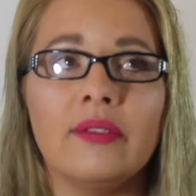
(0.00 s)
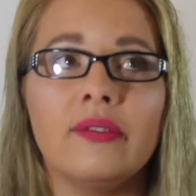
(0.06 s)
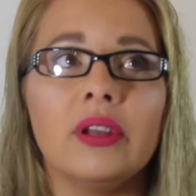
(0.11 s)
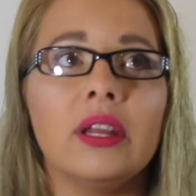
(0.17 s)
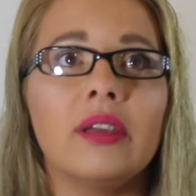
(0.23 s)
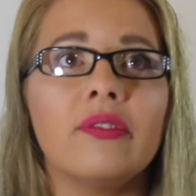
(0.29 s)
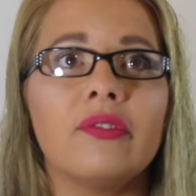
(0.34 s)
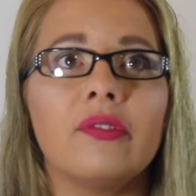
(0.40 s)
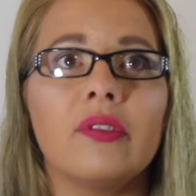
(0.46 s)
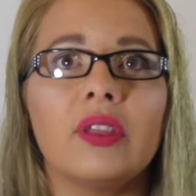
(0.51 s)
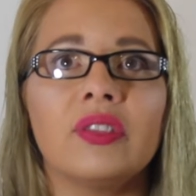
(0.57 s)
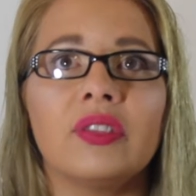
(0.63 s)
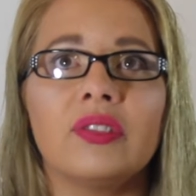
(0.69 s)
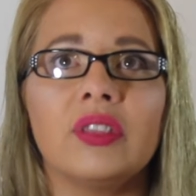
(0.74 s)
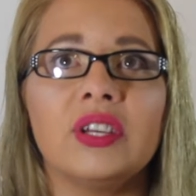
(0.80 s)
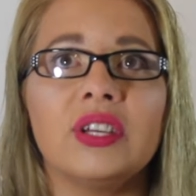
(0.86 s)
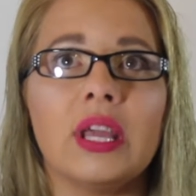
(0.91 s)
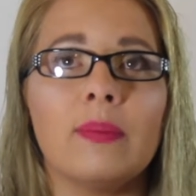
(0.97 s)
even if
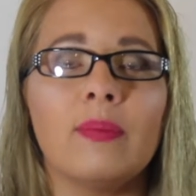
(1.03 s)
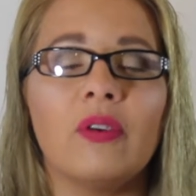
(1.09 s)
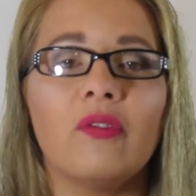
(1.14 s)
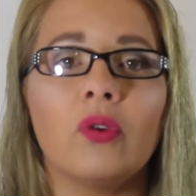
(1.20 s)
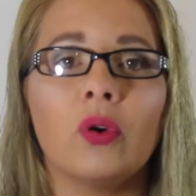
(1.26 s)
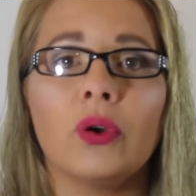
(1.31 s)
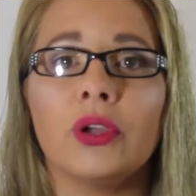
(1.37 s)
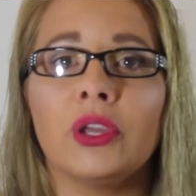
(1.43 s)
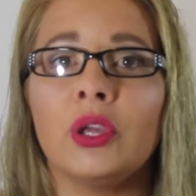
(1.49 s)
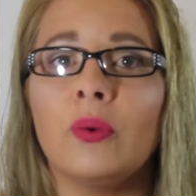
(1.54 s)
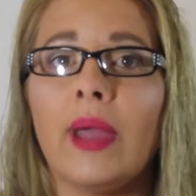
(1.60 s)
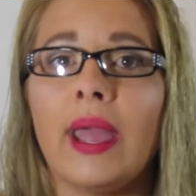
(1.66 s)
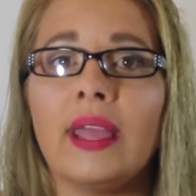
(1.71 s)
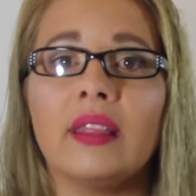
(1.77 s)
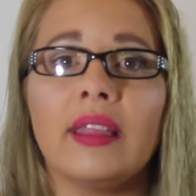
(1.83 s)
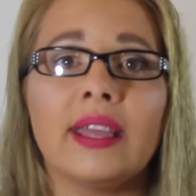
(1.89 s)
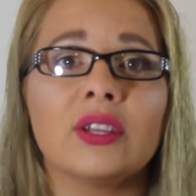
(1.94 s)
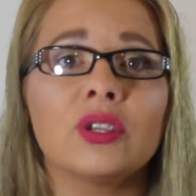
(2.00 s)
the day before you
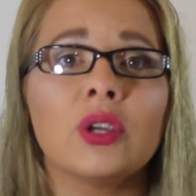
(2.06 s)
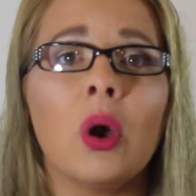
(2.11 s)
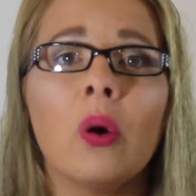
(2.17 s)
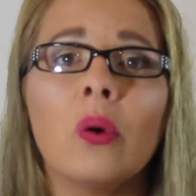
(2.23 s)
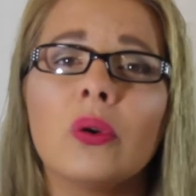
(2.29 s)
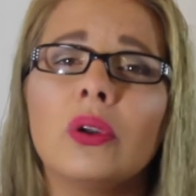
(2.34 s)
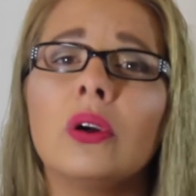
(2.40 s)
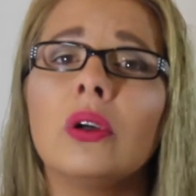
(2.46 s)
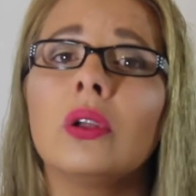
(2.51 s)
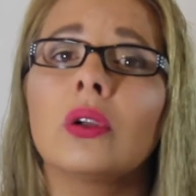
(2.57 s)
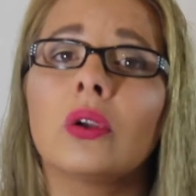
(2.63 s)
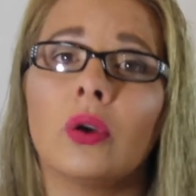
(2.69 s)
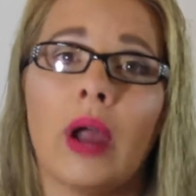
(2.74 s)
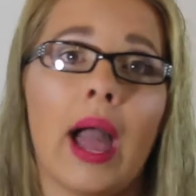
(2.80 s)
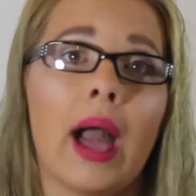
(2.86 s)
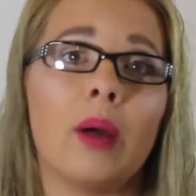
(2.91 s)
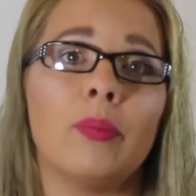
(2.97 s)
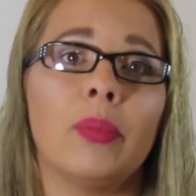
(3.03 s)
ate like total
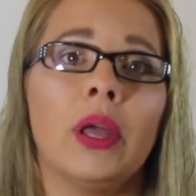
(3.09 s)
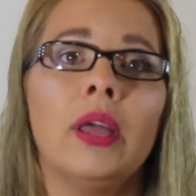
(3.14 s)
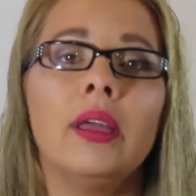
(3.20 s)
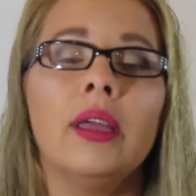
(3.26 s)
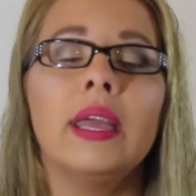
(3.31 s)
crap.